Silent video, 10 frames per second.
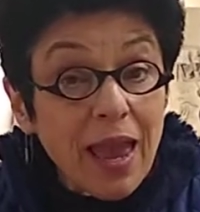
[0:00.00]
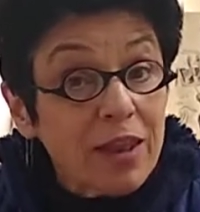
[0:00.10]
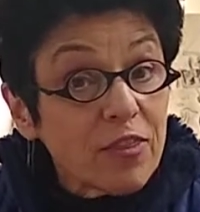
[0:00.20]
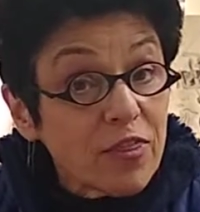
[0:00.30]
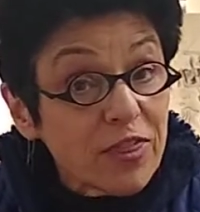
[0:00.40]

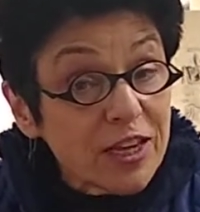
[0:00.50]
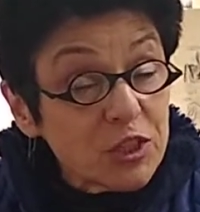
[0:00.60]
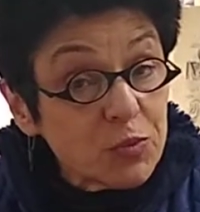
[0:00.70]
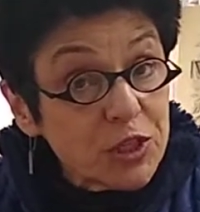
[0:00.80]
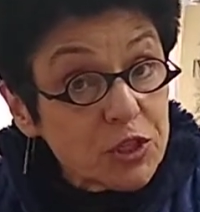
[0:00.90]
And the
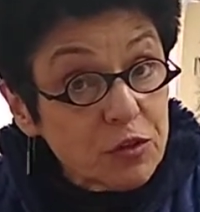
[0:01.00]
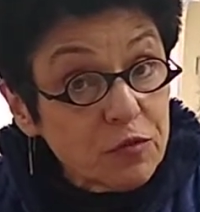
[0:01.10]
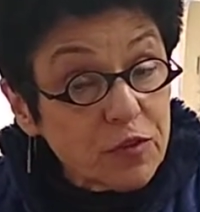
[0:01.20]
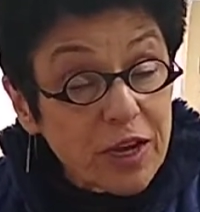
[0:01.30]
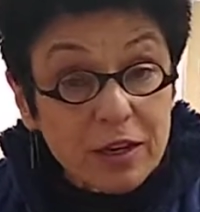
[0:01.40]
things we
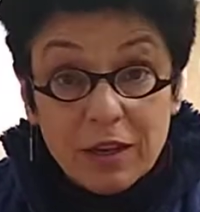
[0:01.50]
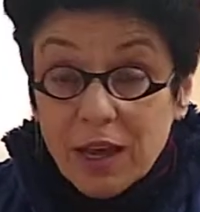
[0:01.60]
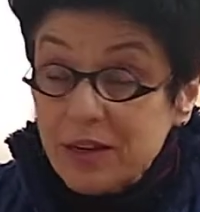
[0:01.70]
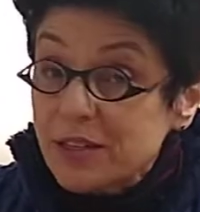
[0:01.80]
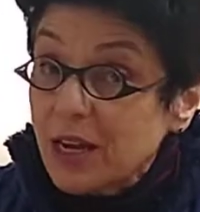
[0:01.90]
do fund, a
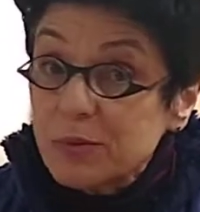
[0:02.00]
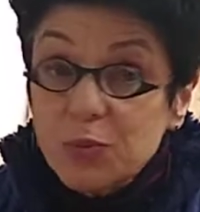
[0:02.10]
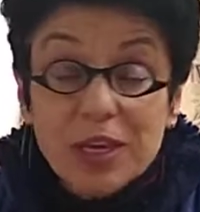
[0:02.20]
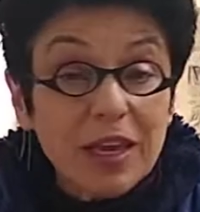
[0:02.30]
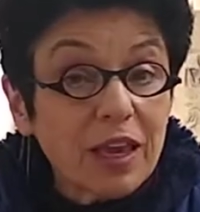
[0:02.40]
lot of
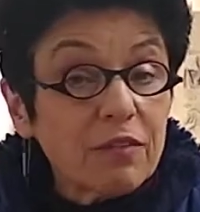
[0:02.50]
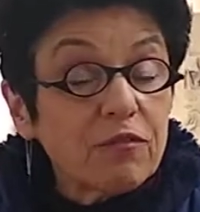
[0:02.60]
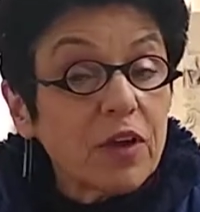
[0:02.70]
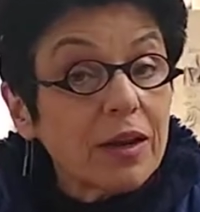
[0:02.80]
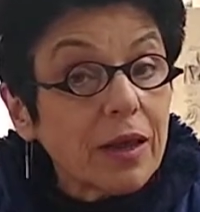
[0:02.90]
times we can't
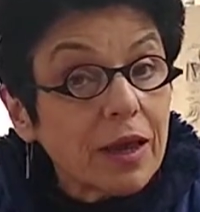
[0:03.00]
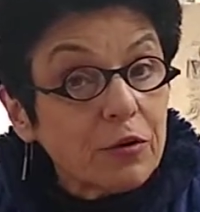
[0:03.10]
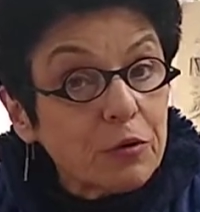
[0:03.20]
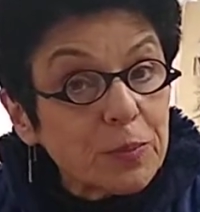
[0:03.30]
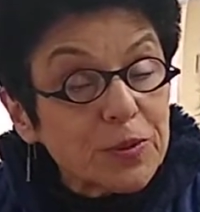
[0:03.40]
fund
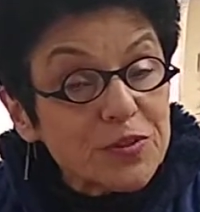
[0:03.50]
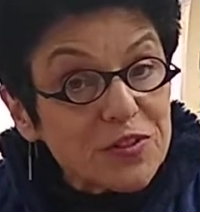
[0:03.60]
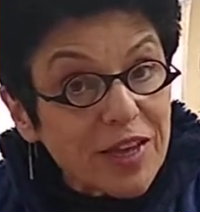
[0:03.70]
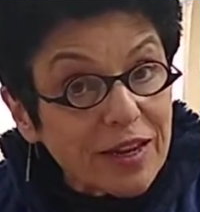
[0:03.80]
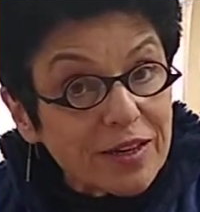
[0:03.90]

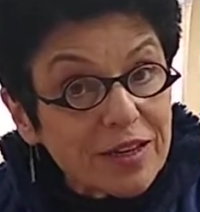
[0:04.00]
100%.